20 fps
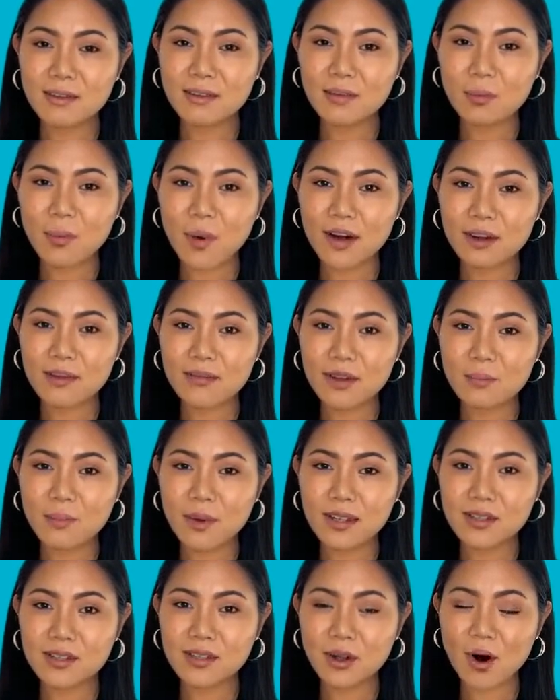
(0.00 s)
One of the
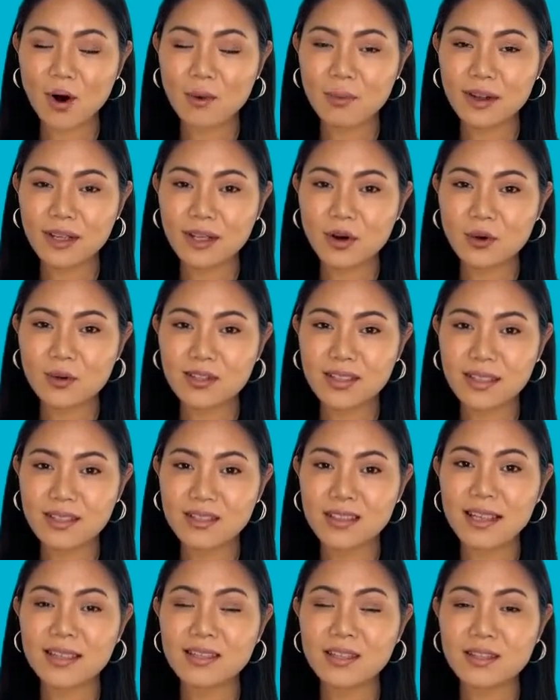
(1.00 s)
most common
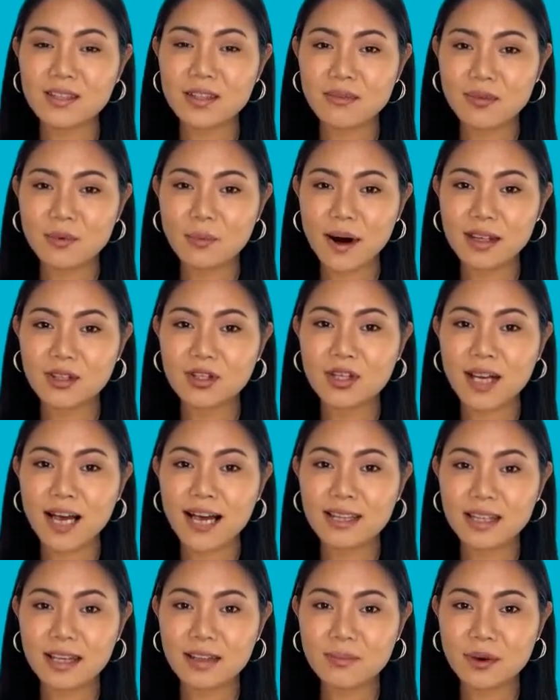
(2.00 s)
uses is in
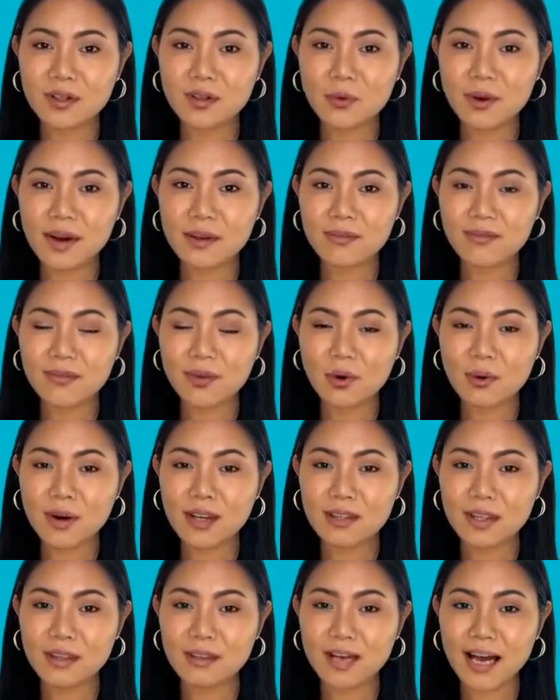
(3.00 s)
differentiating between
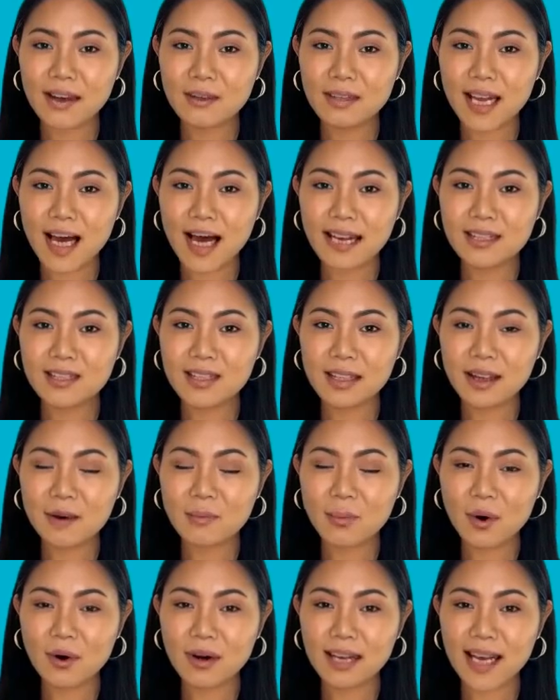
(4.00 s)
fluid and gas in
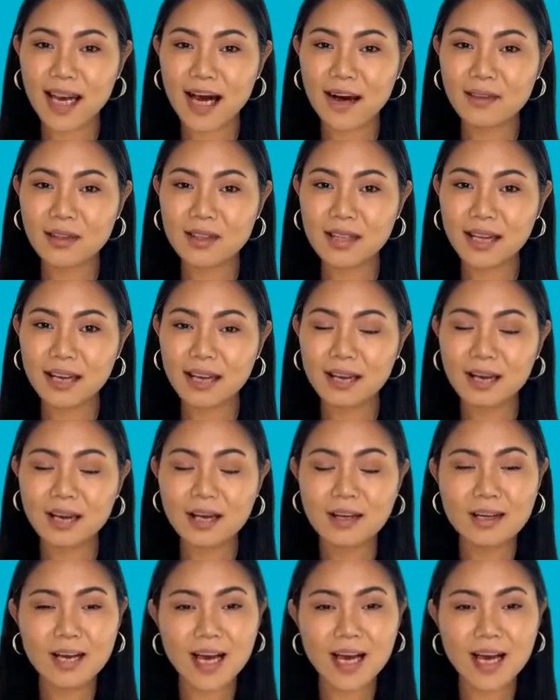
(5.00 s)
a body cavity